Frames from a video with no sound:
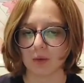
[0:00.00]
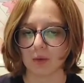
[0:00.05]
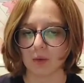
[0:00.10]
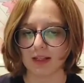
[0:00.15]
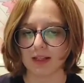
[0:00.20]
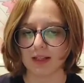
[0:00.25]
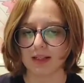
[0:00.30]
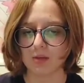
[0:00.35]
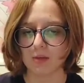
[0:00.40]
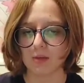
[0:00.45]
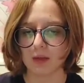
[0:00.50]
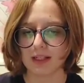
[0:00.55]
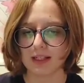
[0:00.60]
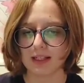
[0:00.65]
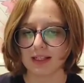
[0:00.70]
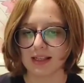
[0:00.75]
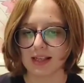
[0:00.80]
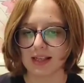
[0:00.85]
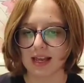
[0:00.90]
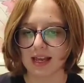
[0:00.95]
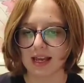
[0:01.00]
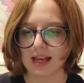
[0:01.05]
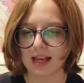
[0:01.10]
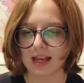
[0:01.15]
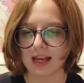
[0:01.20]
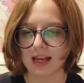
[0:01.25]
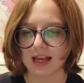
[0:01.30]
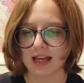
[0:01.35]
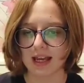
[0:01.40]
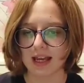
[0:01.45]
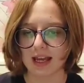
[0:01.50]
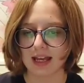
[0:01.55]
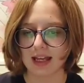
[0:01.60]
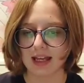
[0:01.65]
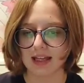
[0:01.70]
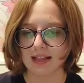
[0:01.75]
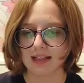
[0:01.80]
Once they hit